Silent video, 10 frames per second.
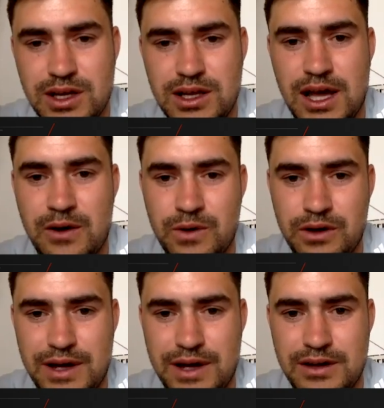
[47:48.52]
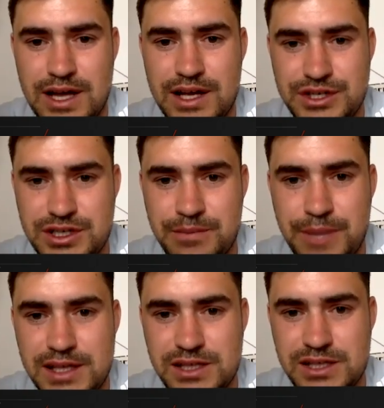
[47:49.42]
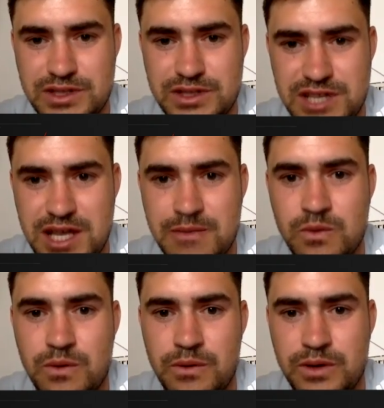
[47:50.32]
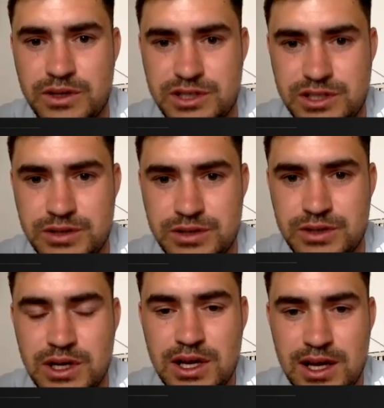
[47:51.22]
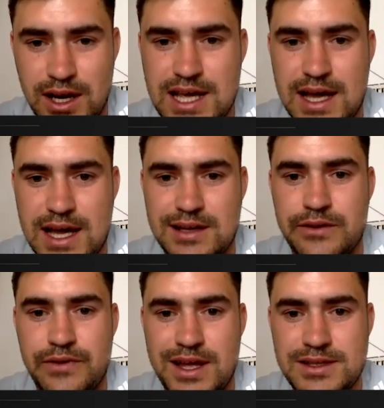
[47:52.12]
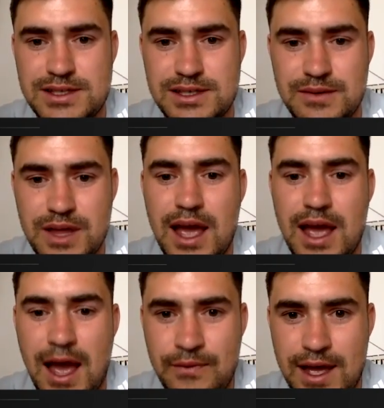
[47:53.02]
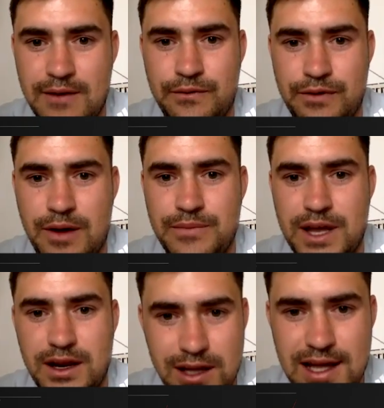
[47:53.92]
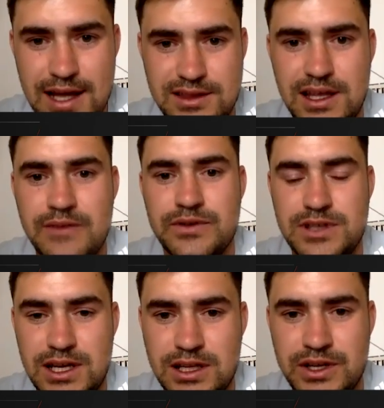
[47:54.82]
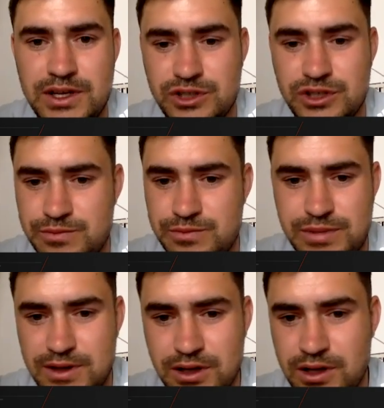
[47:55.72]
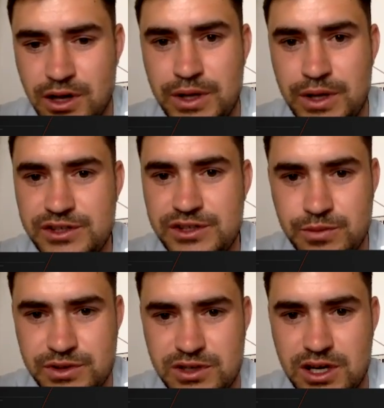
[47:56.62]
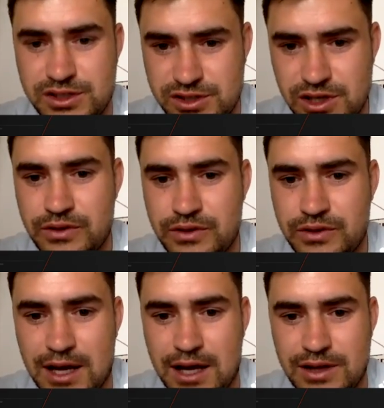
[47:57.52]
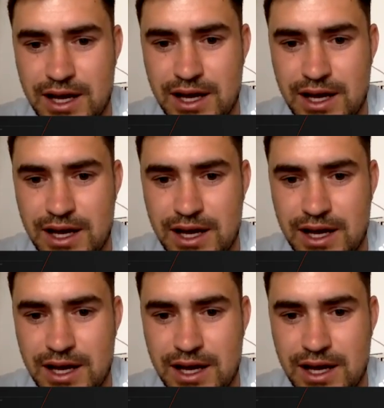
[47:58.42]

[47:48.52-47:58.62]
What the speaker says: You had a real foundation, a base of a team and what we wanted to do in attack and defense. And then from there, you let the individuals go be superstars off the back of that.